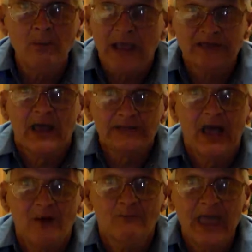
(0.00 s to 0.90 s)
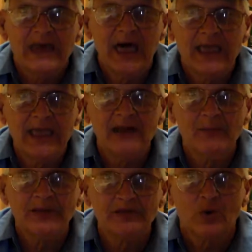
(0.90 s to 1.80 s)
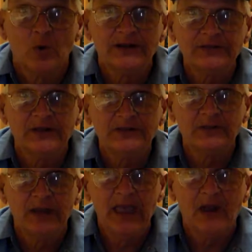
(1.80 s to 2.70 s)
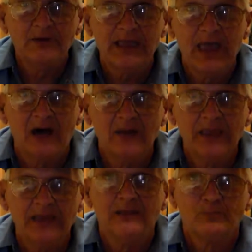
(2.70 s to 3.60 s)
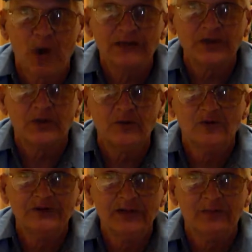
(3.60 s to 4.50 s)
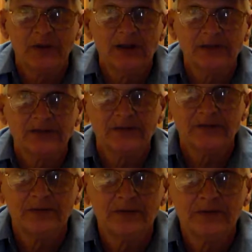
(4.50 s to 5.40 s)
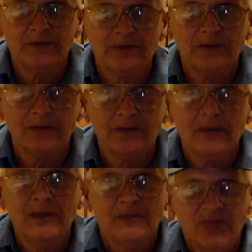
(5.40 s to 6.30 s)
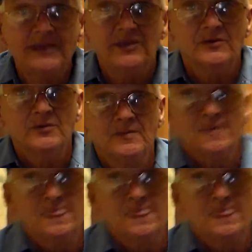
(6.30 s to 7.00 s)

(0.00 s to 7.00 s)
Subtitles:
Because that's how mad I am at this court system in Howard County and the prosecutors and the police. Thank you.